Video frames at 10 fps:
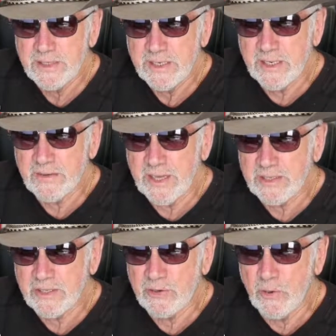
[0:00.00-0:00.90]
in
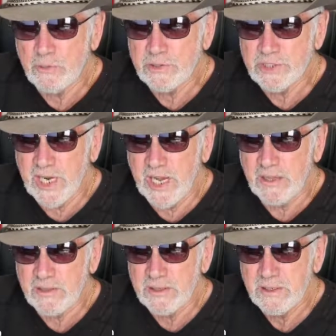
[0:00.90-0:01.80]
that their own
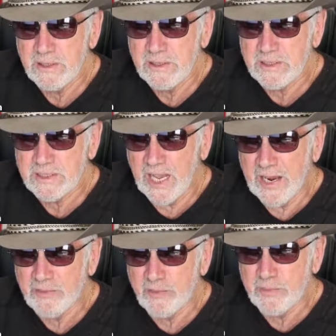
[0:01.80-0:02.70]
child
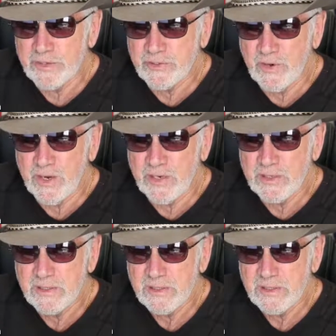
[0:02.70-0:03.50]
died from a drug